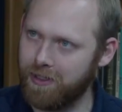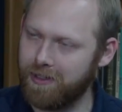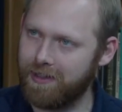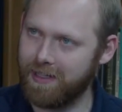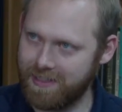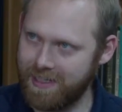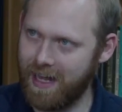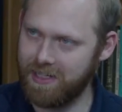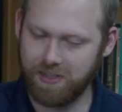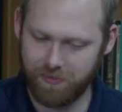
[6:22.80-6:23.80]
that
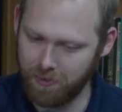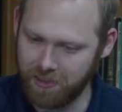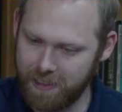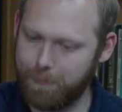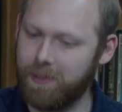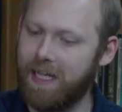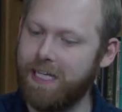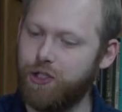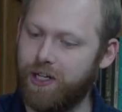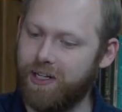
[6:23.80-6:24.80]
says, full
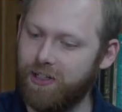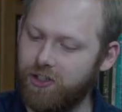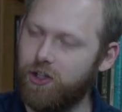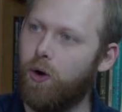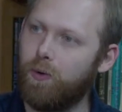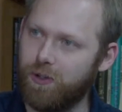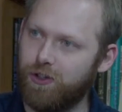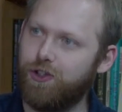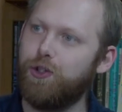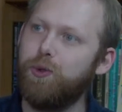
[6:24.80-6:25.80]
stipulation,
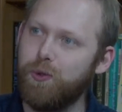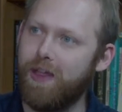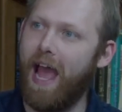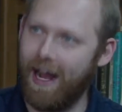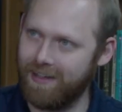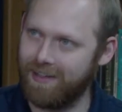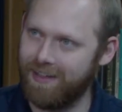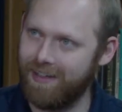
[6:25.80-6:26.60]
don't do that,